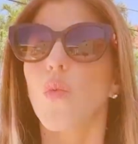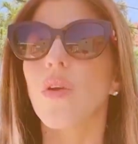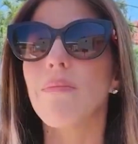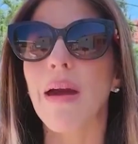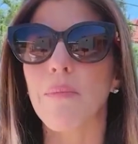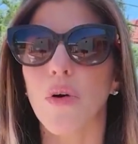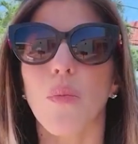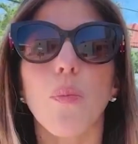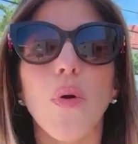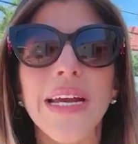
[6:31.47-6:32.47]

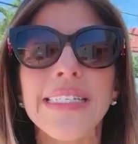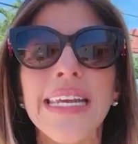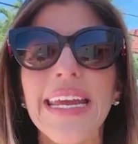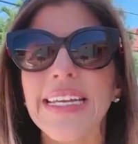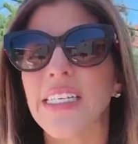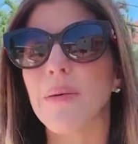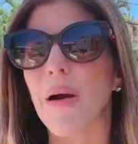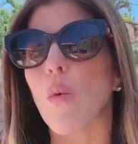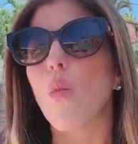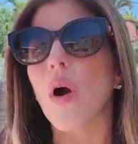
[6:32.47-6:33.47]
Remember, pricing isn't
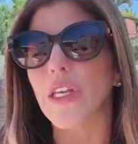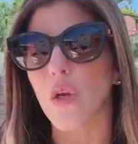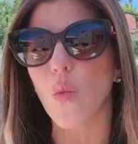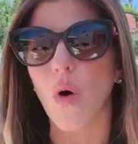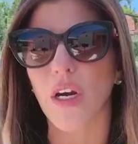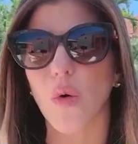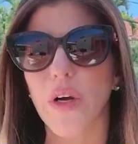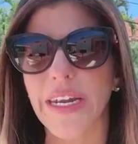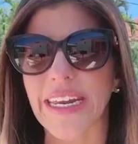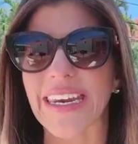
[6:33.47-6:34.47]
about what you want or
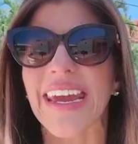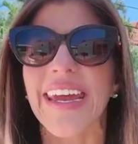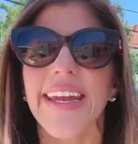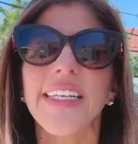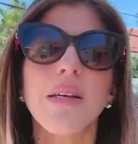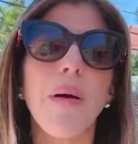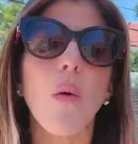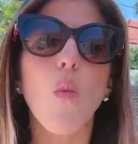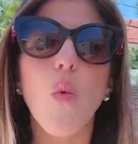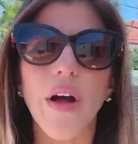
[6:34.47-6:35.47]
need. It's
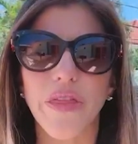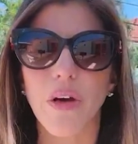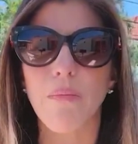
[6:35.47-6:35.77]
about what the